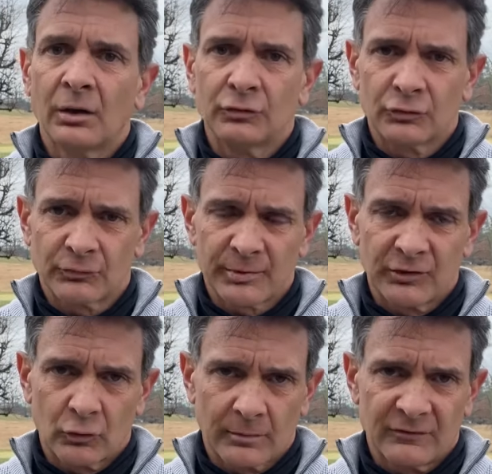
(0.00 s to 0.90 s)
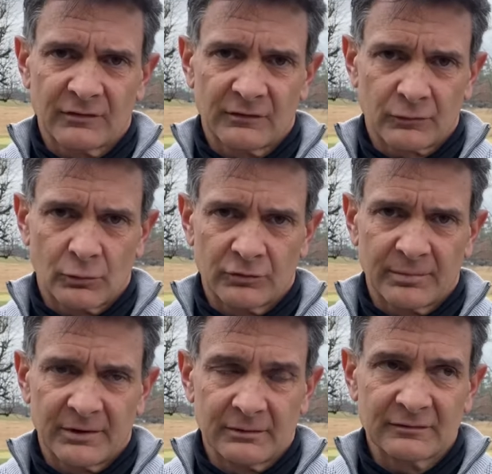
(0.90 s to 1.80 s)
your spring dormancy is going to
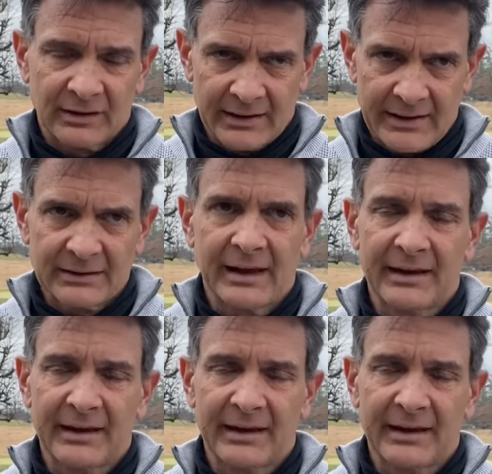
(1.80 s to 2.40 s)
be delayed.